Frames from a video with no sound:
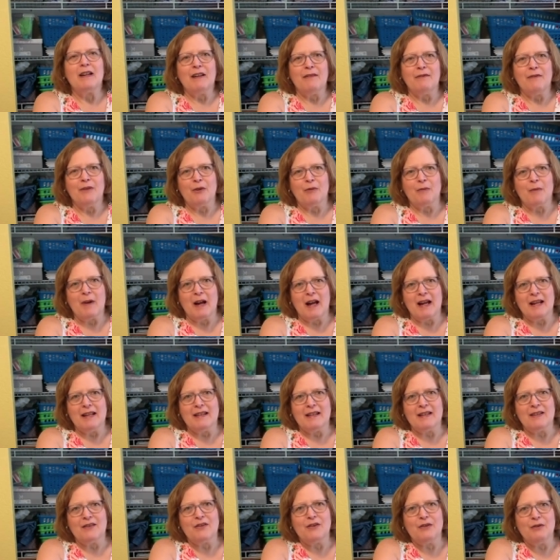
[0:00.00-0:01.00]
if your
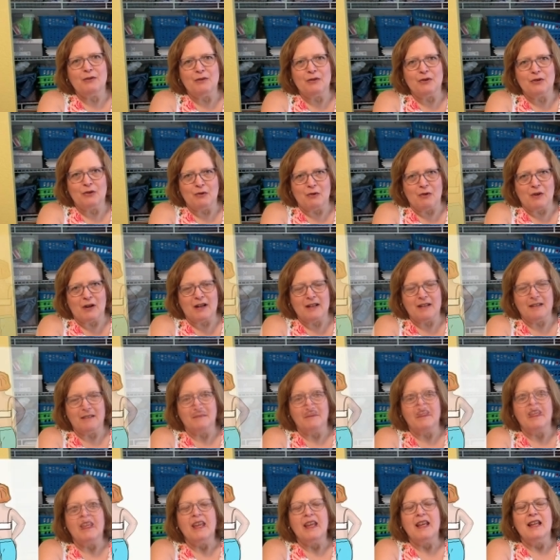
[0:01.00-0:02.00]
rise is too short.
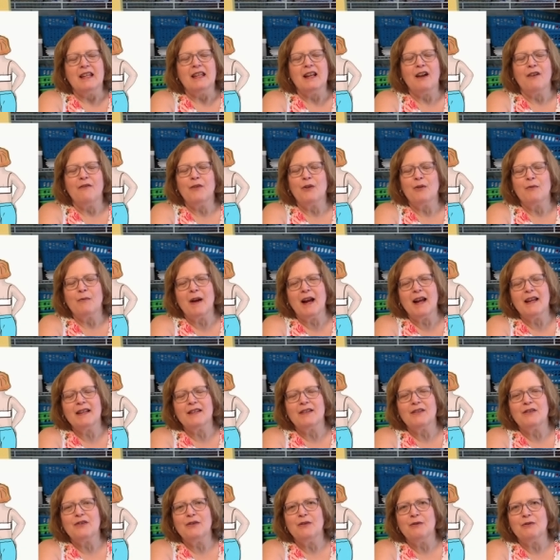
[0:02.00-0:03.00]
Now if your
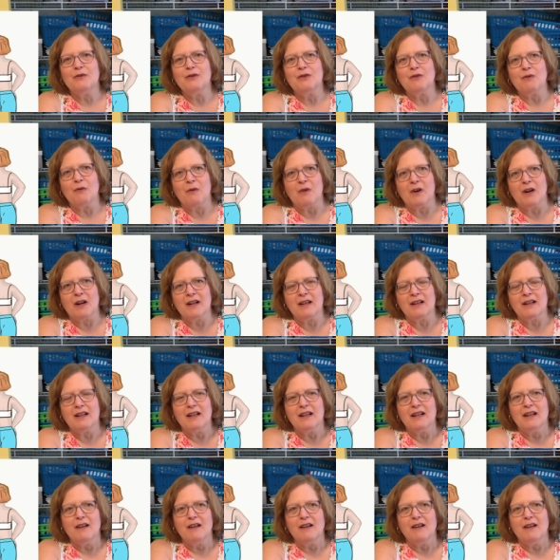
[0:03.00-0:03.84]
rise is too short,